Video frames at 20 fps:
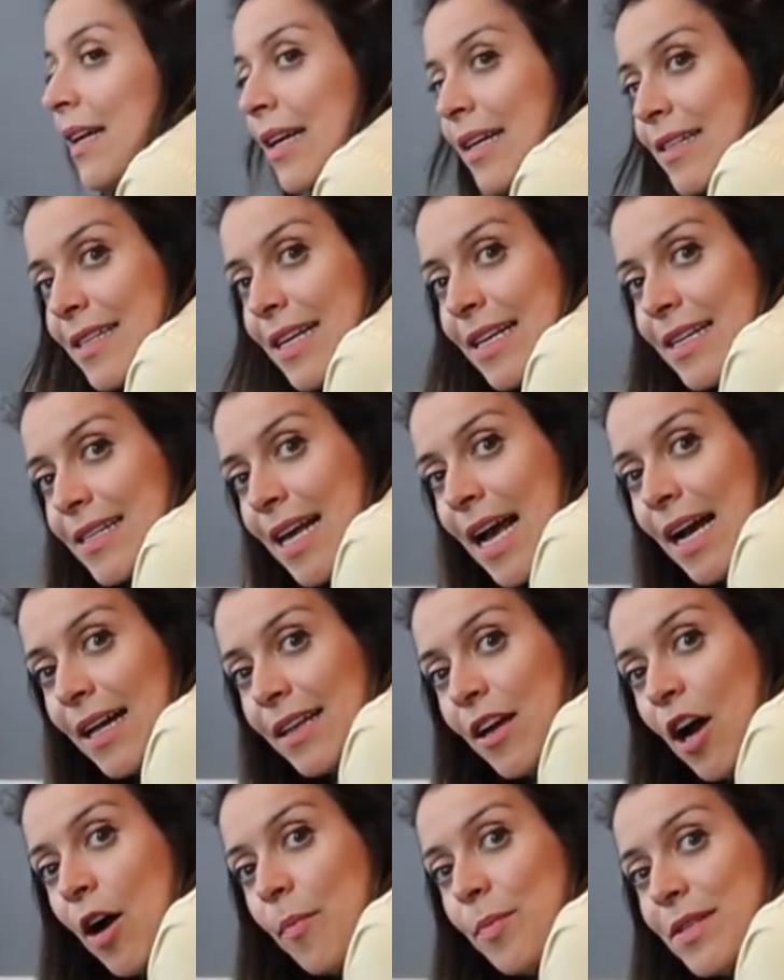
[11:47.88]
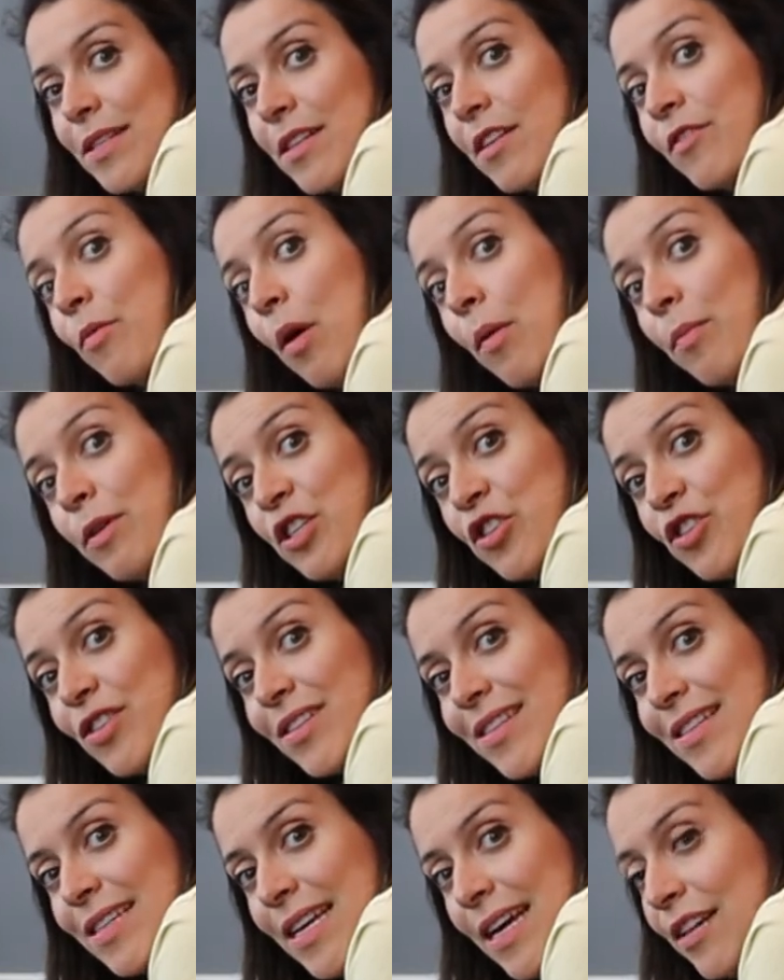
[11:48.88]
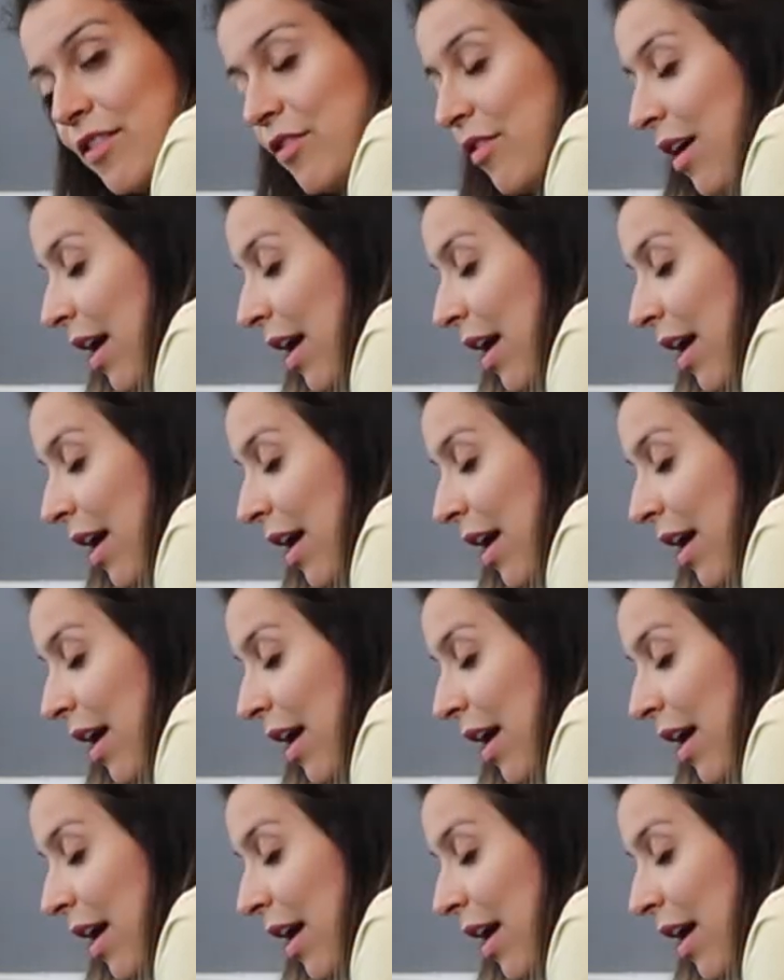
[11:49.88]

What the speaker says: it's exactly opposite of what we just did,